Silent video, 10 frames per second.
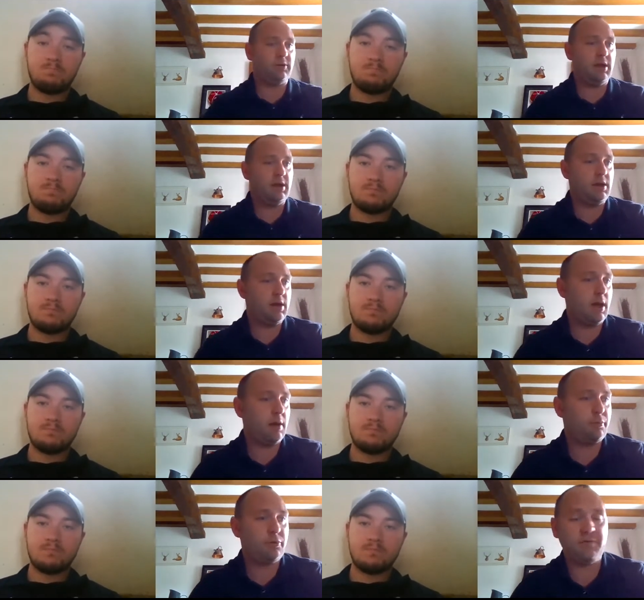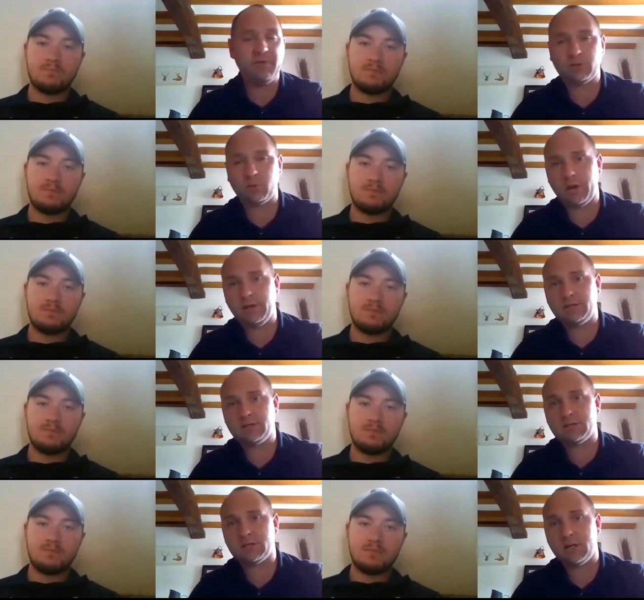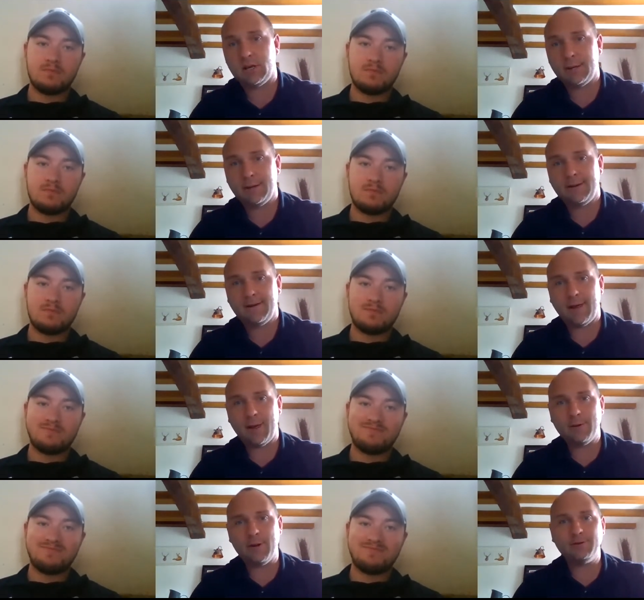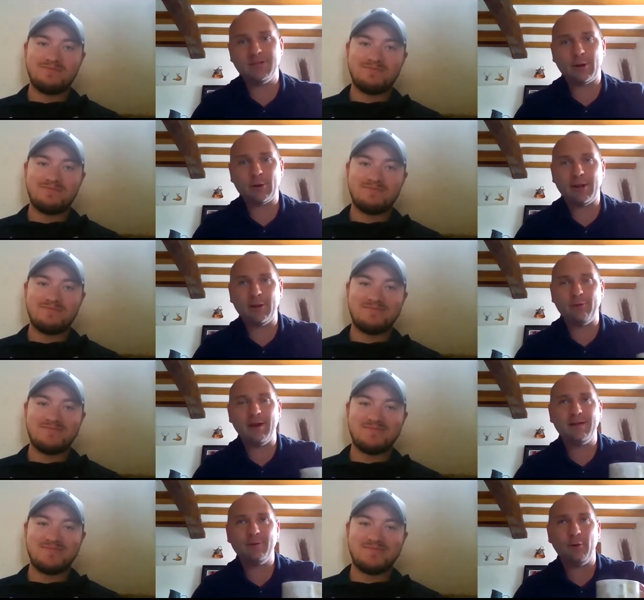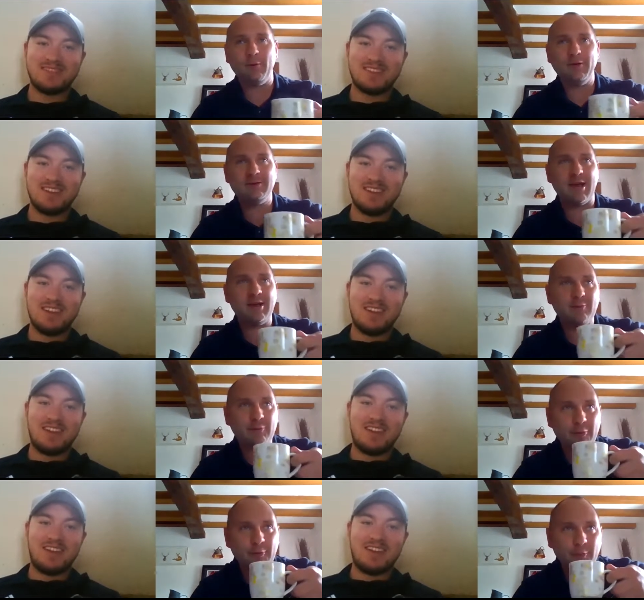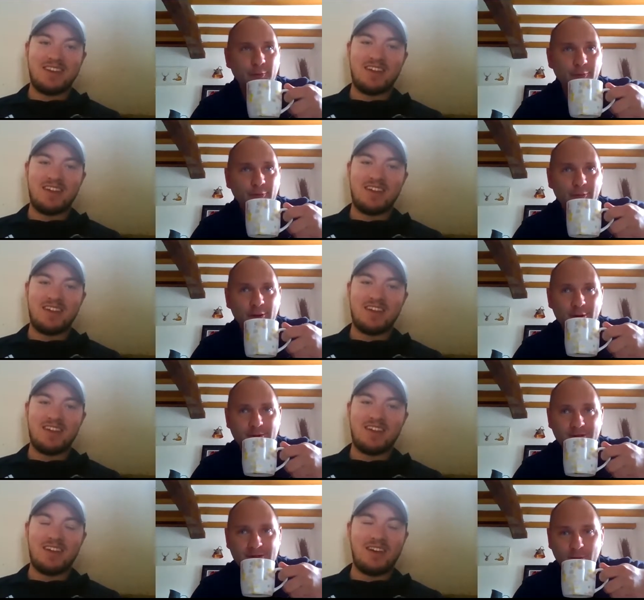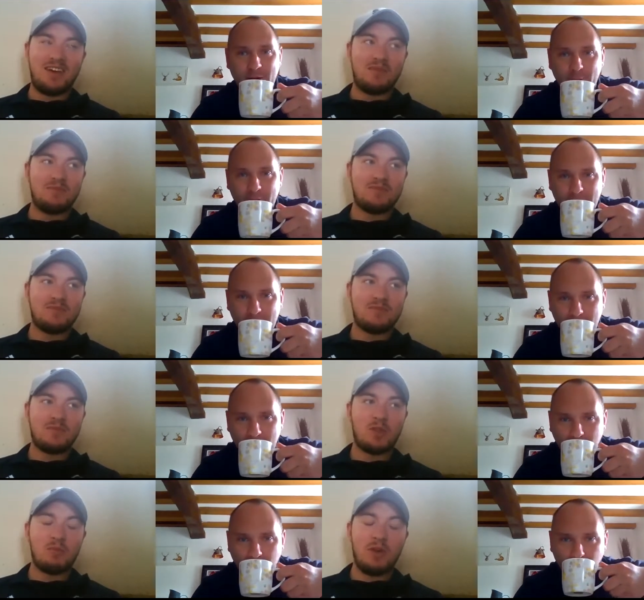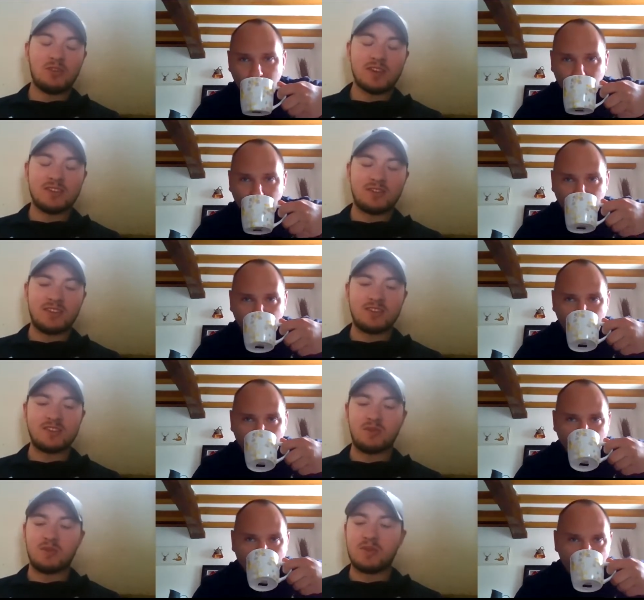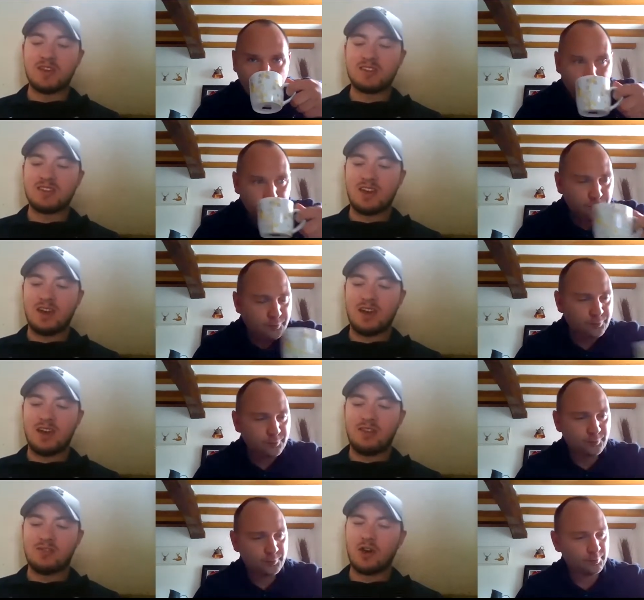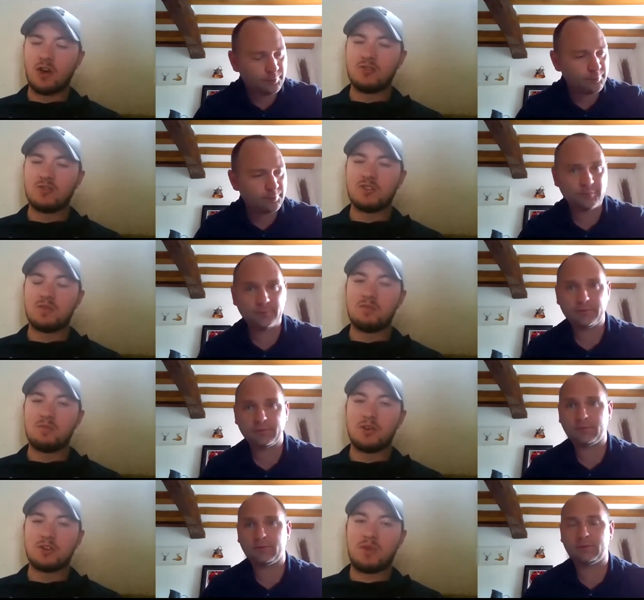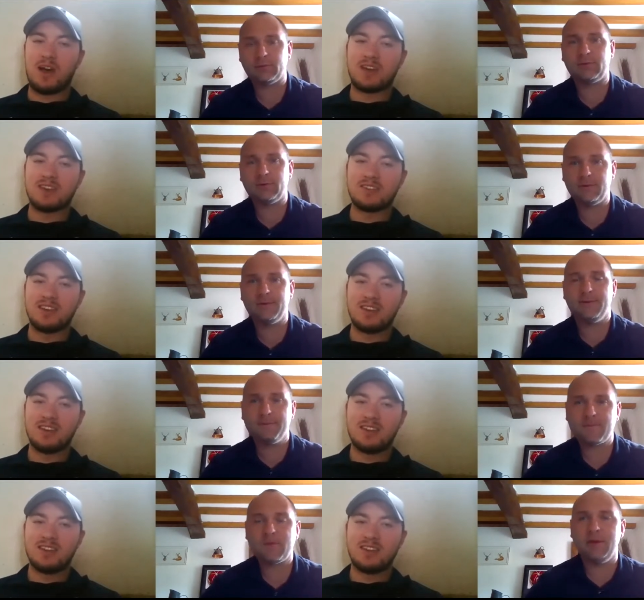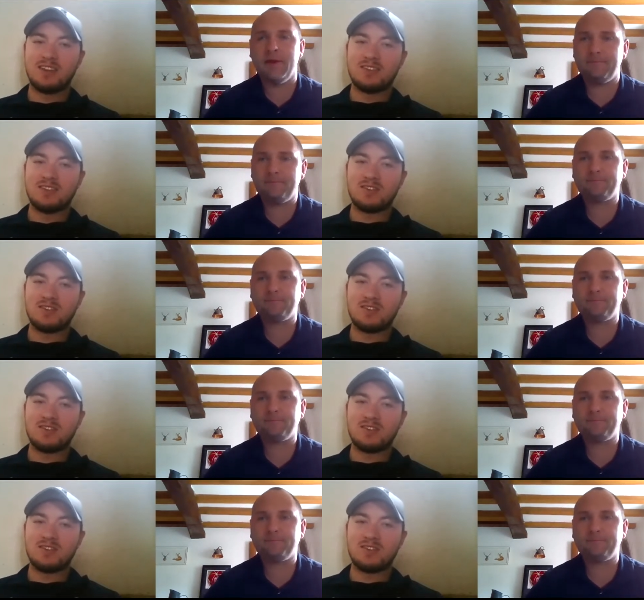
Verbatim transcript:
Speaker 1: the uh, previous week's uh, news in cricket? Really, what have you taken from from the news? That's
Speaker 2: um, well, the most recent thing that stuck with me is uh, the hundreds being pushed back, isn't it? yeah. the